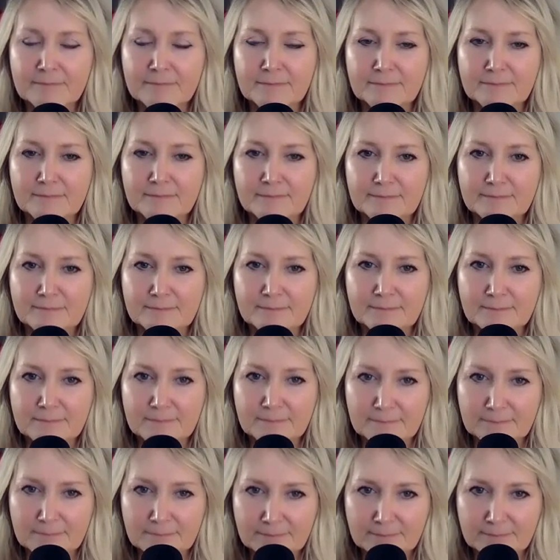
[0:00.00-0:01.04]

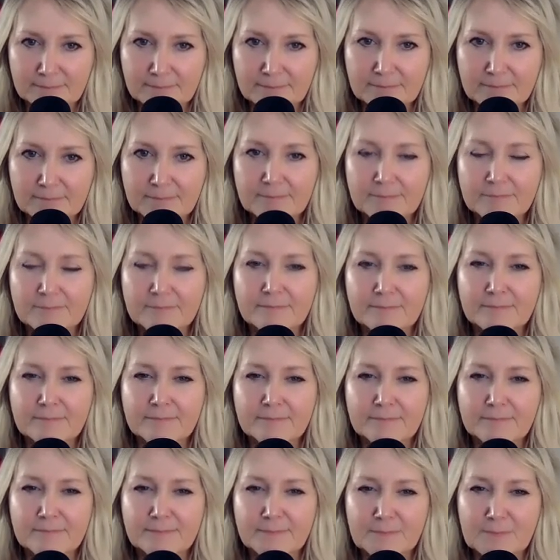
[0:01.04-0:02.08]

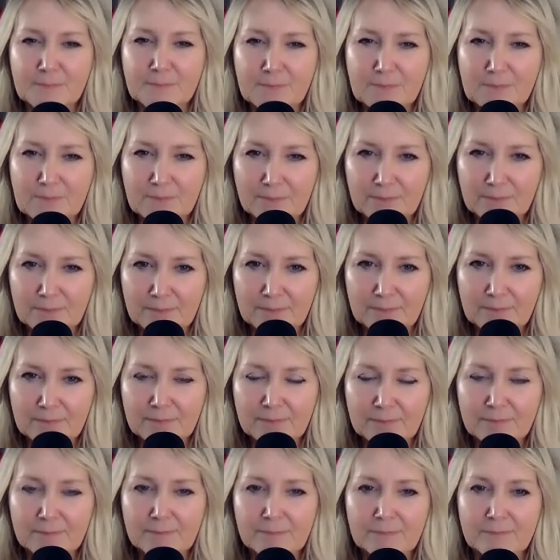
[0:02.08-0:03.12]

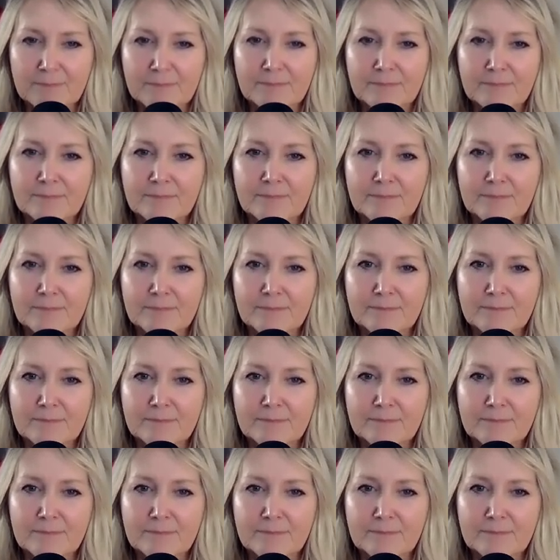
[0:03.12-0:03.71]
(silent)